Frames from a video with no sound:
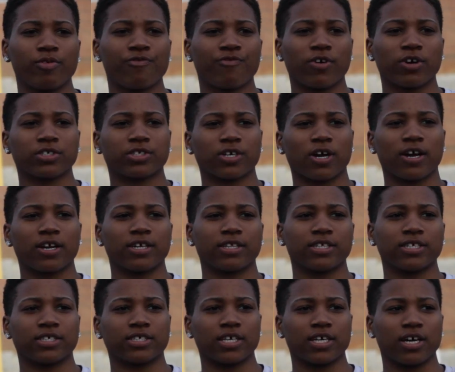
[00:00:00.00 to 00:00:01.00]
we first started
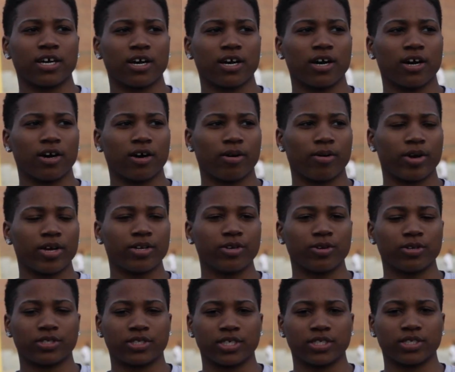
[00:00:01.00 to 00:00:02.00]
this
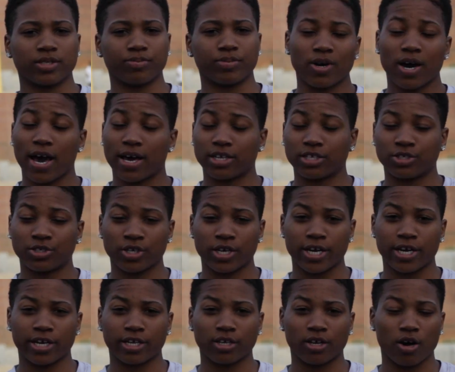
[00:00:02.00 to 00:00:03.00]
indoor season, so I had to
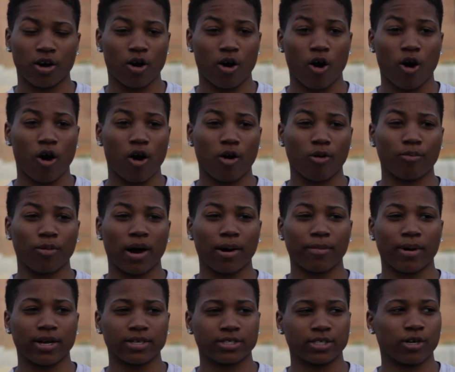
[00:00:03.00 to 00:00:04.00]
train all by
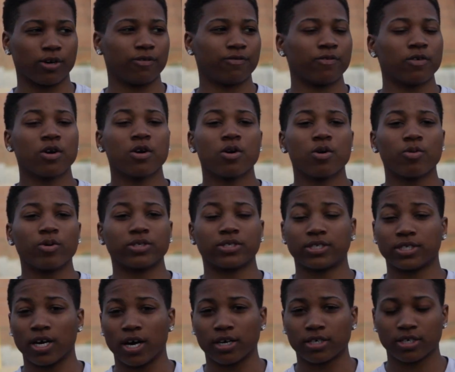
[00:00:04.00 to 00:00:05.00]
myself, which
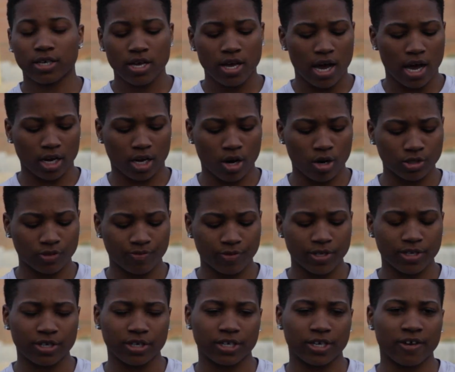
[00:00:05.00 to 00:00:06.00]
sucked. Coach
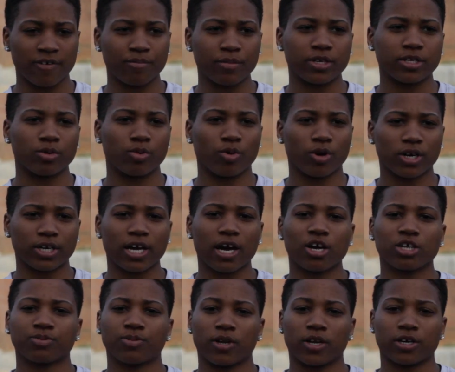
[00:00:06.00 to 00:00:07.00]
V could give me
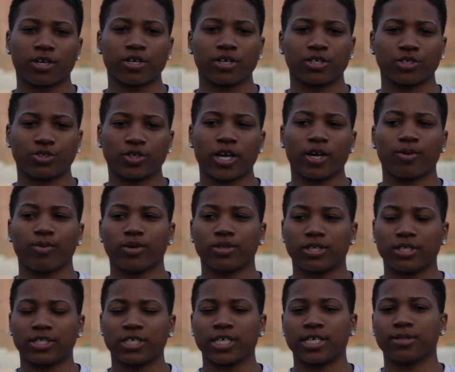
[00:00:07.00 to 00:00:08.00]
workouts, but I couldn't train with
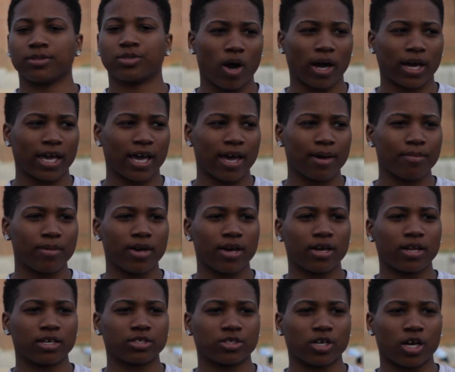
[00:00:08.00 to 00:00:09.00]
the team. I came
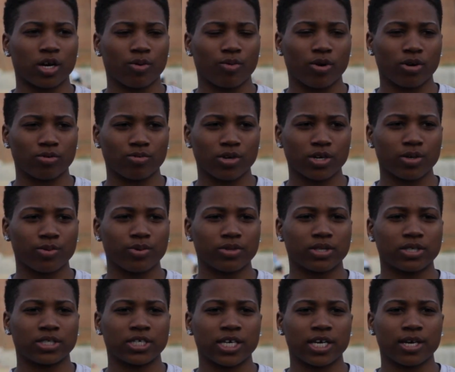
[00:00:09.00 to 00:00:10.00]
in, I started running with
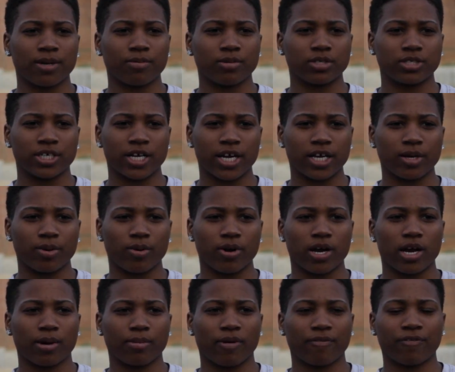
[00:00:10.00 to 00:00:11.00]
the team in
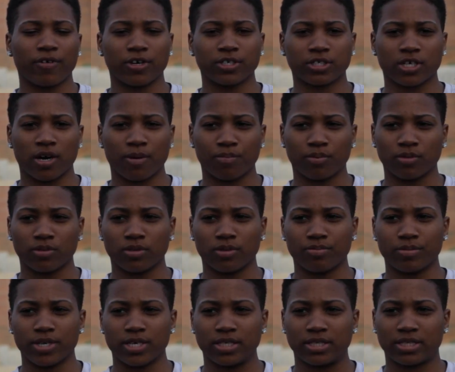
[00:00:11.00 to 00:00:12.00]
January. My first couple of
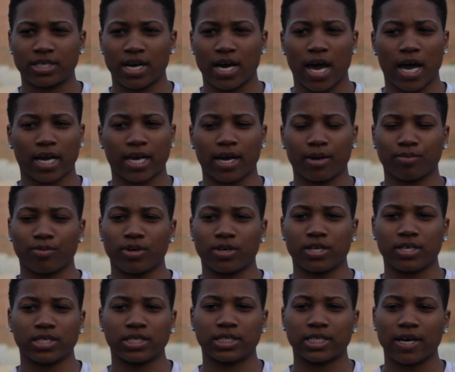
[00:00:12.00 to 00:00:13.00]
meets, I kept
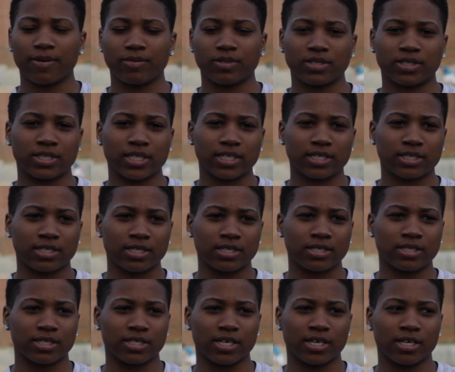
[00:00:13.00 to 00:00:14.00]
running
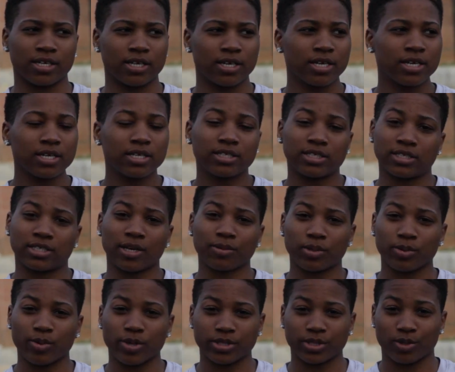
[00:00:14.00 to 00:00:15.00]
7.6s, and
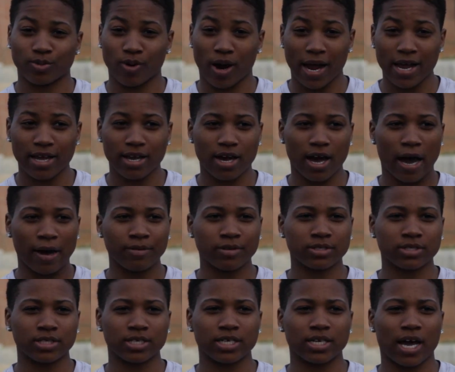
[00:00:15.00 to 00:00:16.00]
something wasn't right,
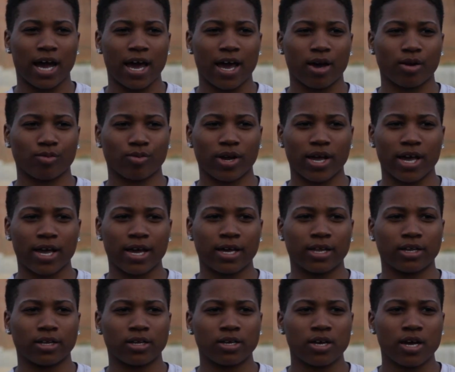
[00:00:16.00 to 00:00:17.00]
obviously. I had
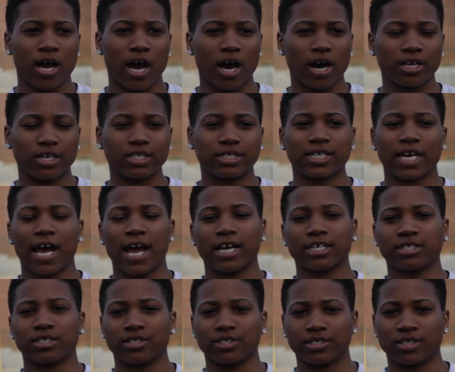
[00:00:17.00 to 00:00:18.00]
ran
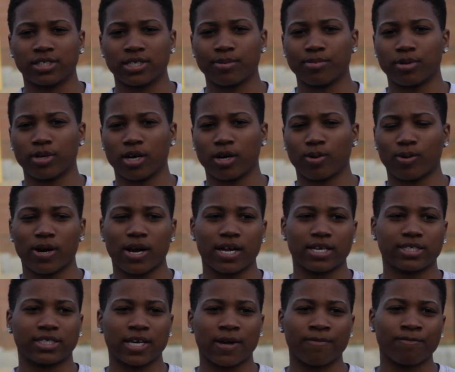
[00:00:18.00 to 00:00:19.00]
unattached in December, I
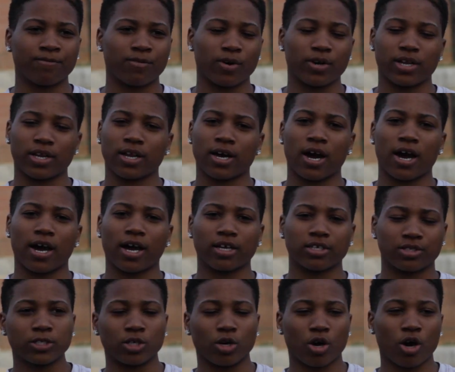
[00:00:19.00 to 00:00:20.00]
ran
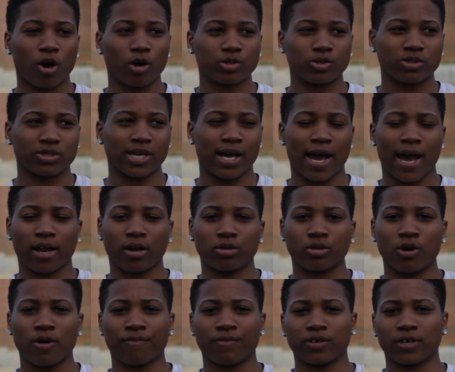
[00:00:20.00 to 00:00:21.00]
7:49. So coach was like, I don't
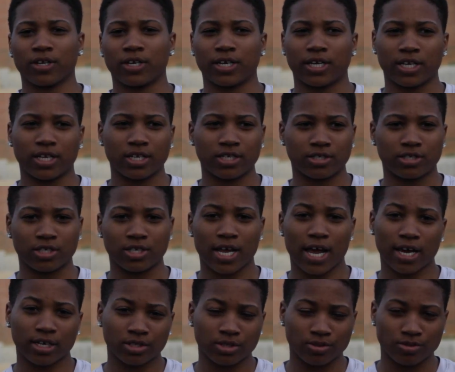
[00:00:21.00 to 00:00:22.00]
know if we're gonna get into
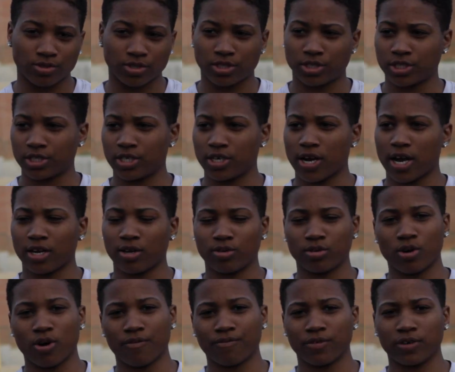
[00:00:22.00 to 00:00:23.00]
nationals this year. I don't
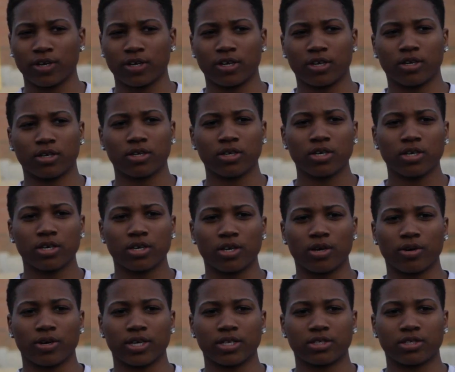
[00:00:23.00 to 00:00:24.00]
know if we're gonna,
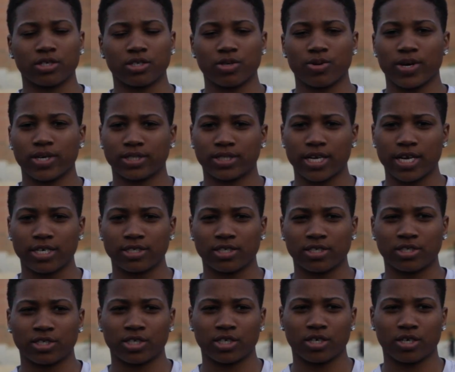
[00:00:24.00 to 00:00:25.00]
get to USAs
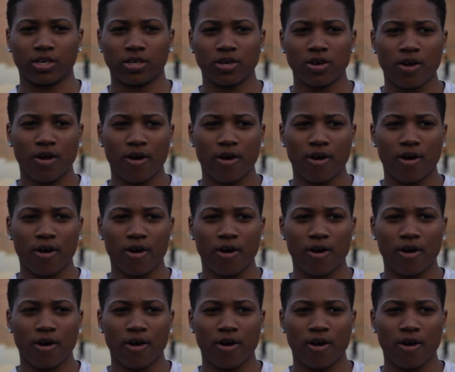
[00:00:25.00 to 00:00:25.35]
this year.